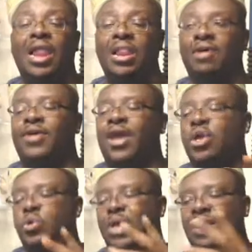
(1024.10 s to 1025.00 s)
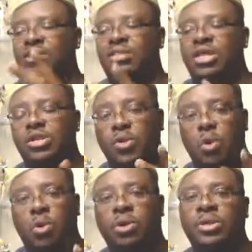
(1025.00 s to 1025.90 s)
I love how you got to see his
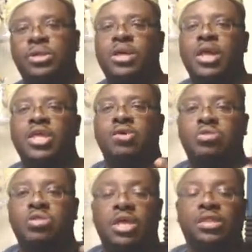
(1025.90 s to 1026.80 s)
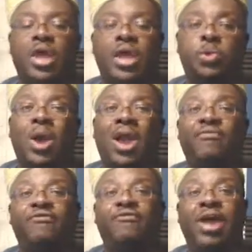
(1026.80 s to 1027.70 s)
daughters. You see his
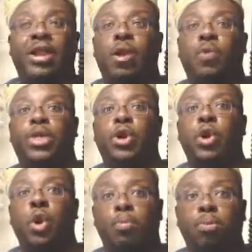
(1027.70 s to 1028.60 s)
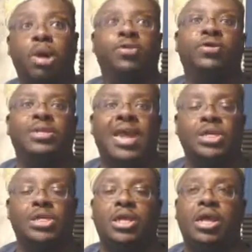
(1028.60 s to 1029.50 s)
ex-wife and find out that her brother is
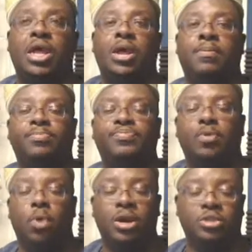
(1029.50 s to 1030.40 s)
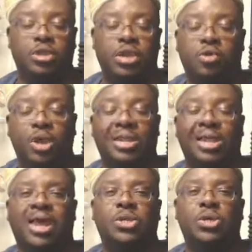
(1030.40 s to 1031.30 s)
actually one of the Green
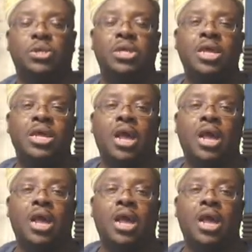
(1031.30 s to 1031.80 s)
Lanterns.